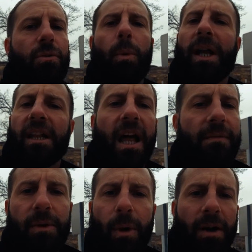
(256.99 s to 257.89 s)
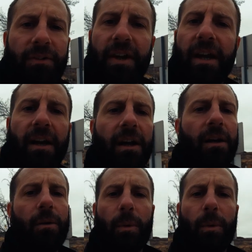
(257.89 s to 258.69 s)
We love it while it's here.